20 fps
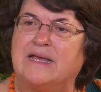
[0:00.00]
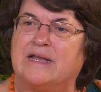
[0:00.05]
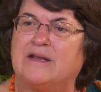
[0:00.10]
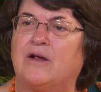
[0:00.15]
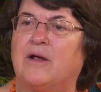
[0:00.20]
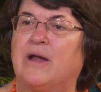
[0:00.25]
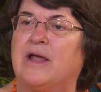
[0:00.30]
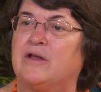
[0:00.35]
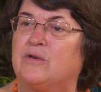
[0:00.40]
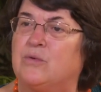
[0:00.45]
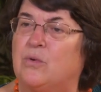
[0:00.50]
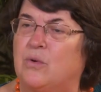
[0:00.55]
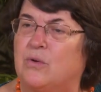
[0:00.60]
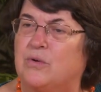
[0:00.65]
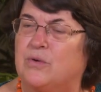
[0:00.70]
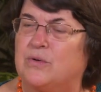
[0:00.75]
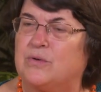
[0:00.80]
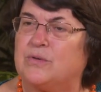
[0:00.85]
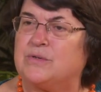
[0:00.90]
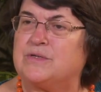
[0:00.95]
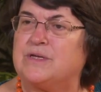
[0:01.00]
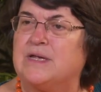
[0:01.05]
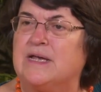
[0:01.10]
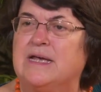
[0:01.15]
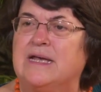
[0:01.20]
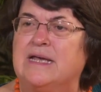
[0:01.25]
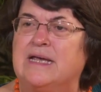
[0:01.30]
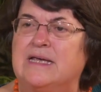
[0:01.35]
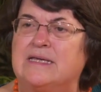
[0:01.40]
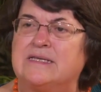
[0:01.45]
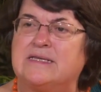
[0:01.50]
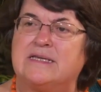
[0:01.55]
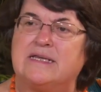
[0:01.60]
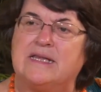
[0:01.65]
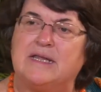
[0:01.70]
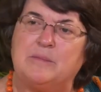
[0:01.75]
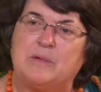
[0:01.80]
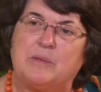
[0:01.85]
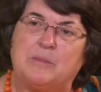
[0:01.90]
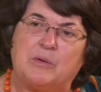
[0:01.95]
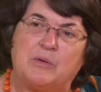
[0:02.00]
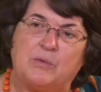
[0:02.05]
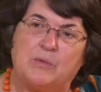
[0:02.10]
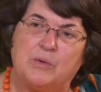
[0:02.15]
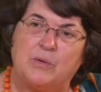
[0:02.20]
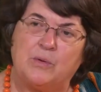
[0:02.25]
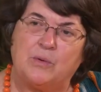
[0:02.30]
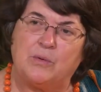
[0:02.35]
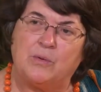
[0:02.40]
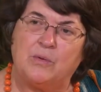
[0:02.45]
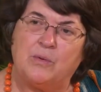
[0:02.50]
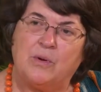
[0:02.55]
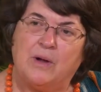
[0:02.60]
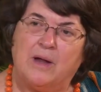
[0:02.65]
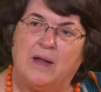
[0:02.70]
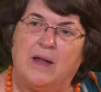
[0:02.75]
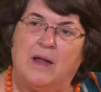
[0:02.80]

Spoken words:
And our headquarters is in Lima, Peru,